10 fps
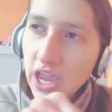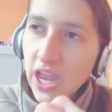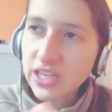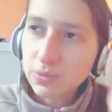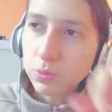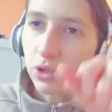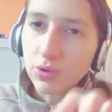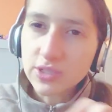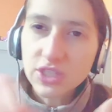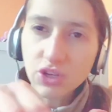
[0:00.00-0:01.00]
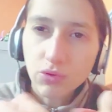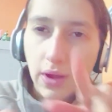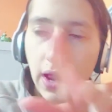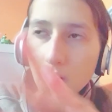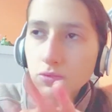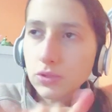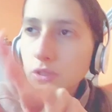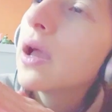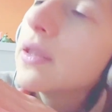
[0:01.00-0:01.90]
explores the ground.